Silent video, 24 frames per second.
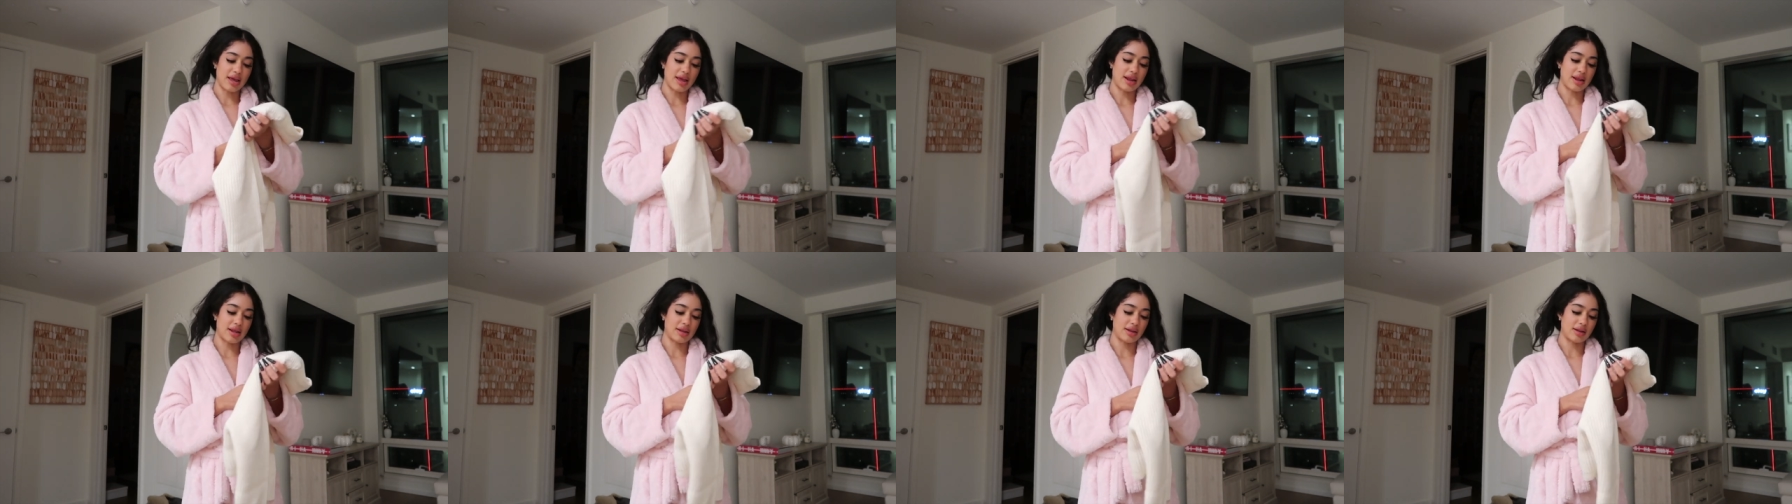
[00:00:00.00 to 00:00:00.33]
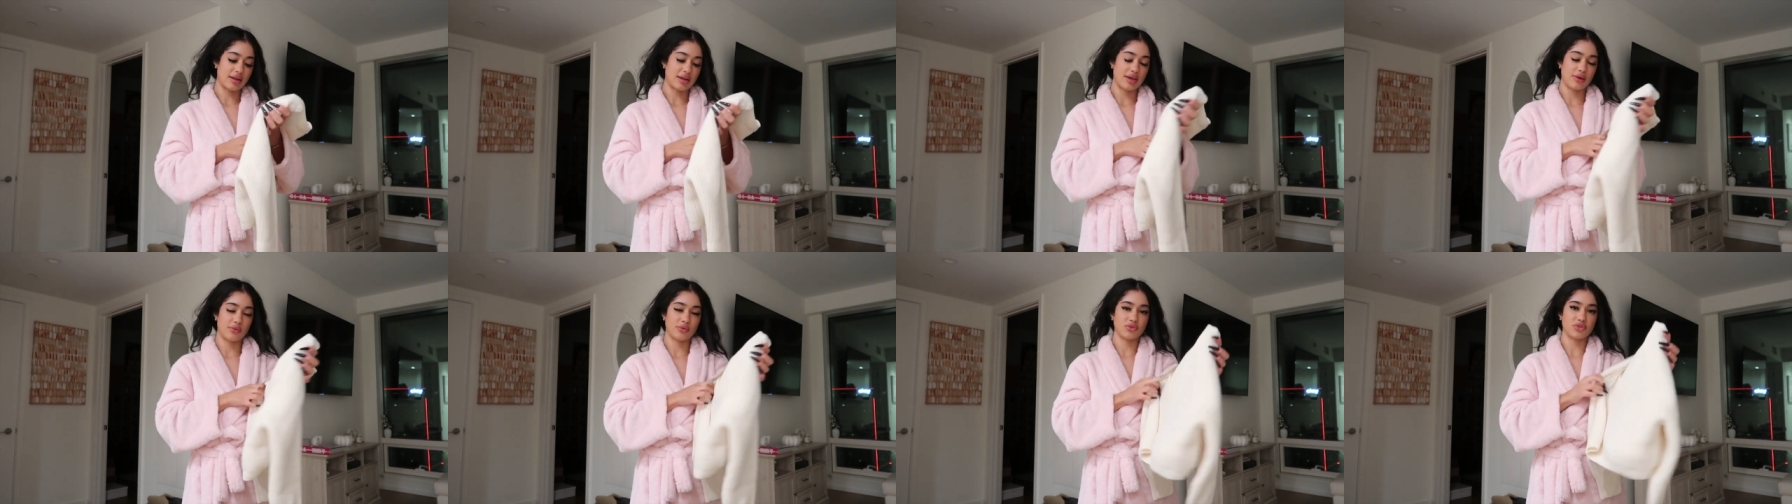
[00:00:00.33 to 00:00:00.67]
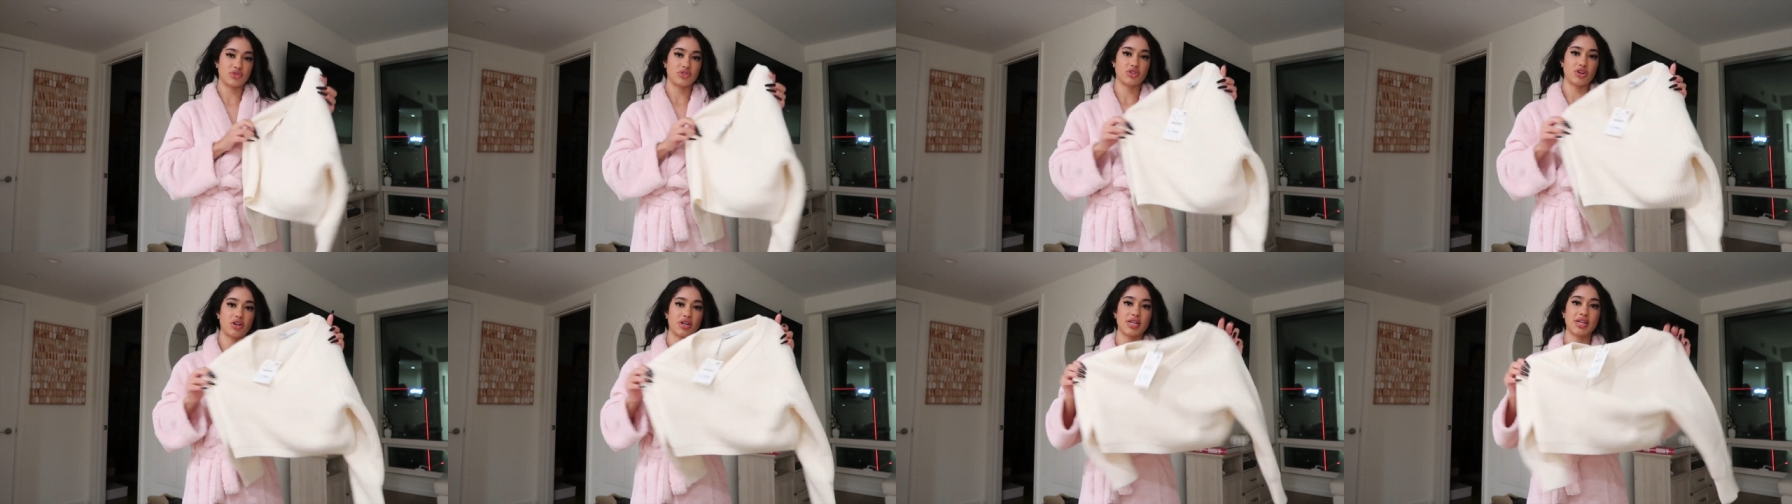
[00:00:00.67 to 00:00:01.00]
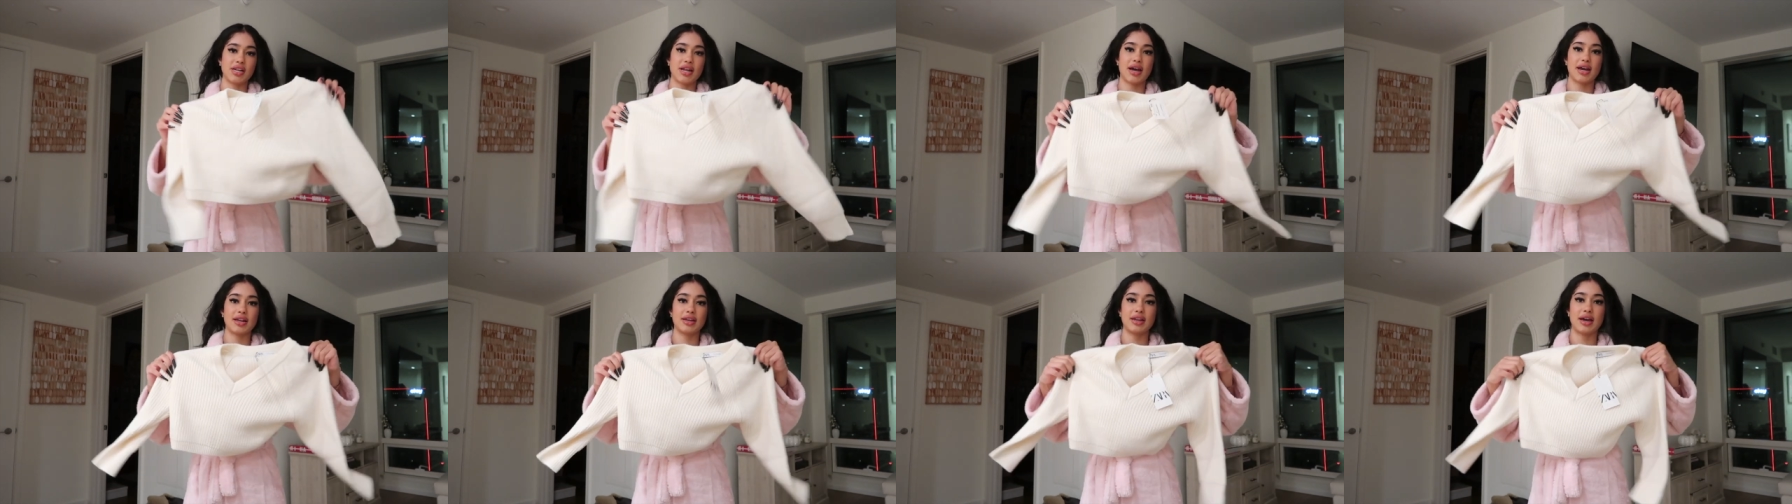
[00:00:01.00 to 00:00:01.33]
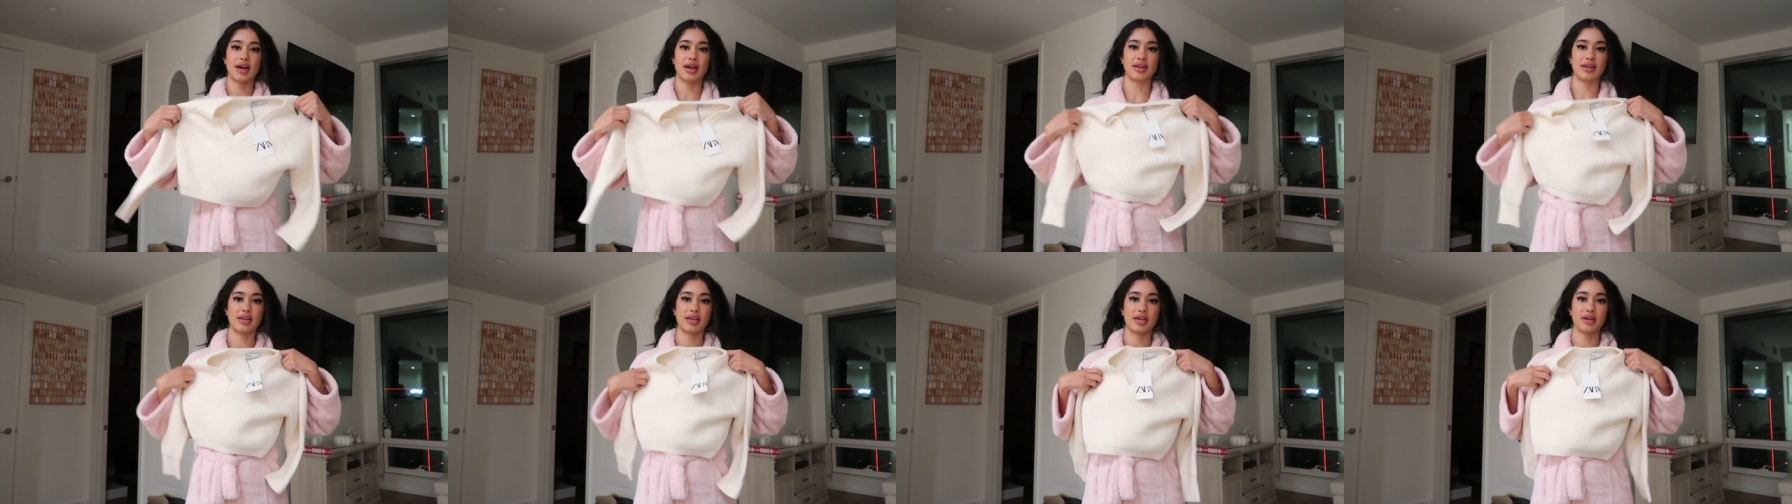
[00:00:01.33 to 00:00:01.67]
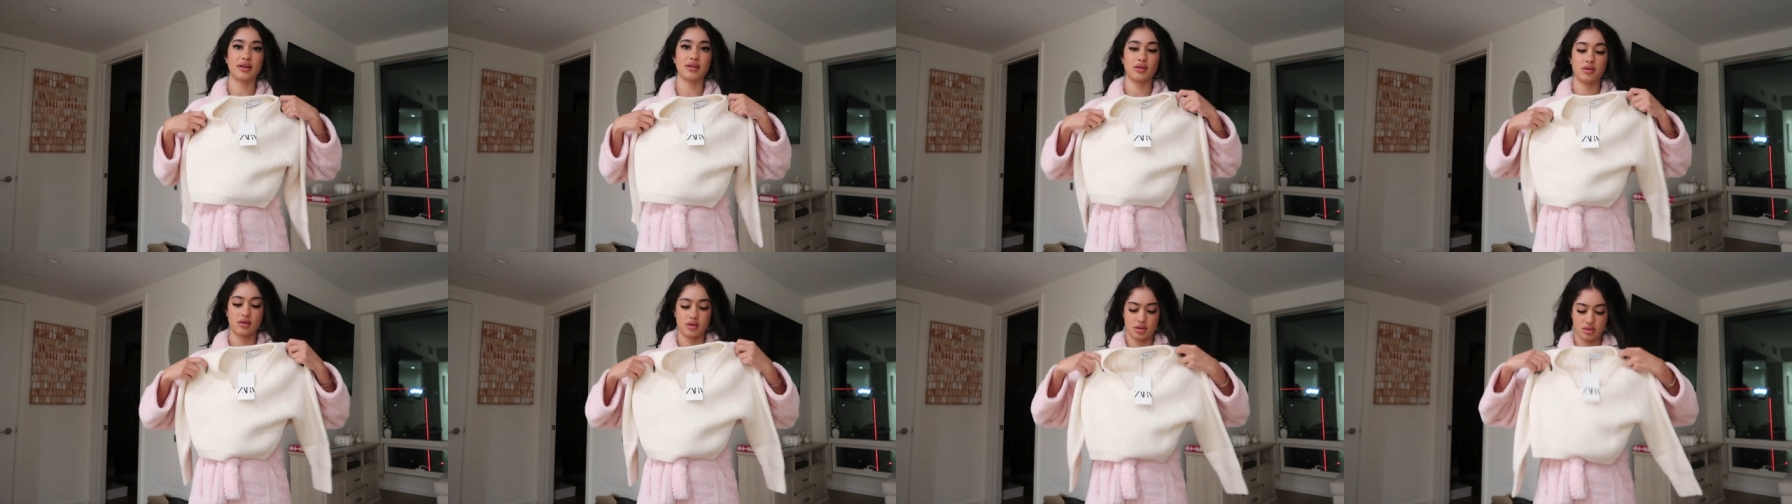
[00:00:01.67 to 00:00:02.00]
and it was
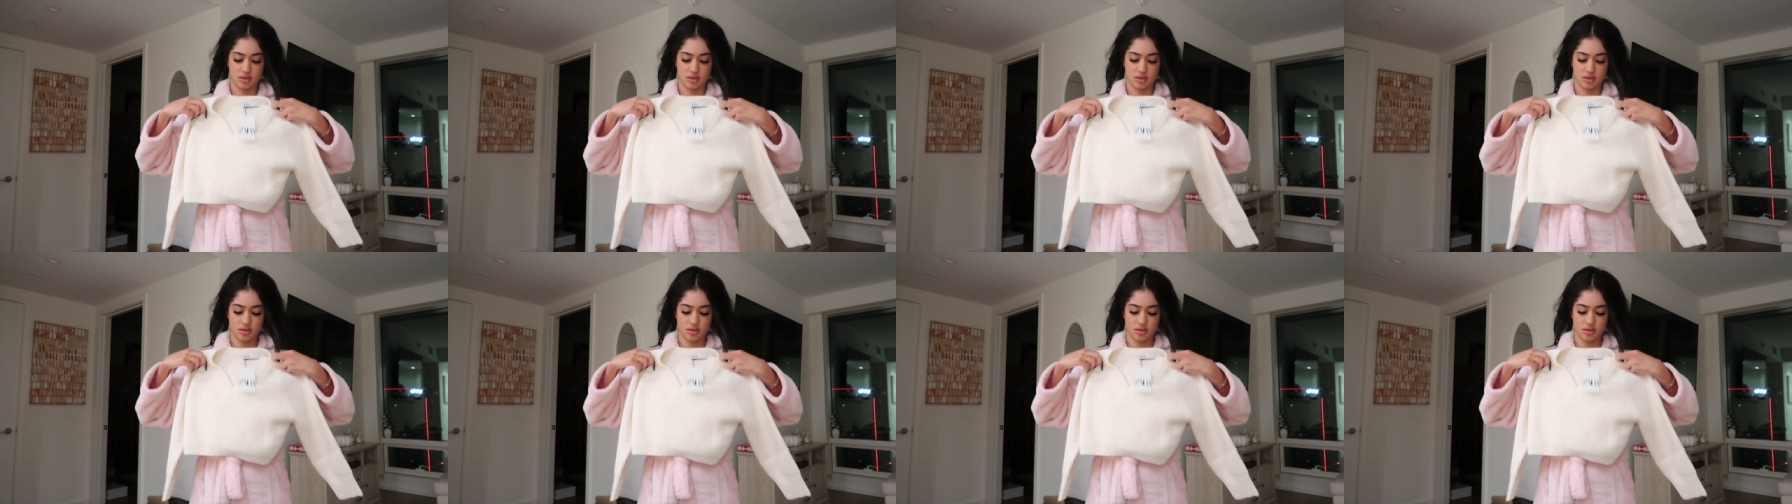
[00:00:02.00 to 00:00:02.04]
$39.90.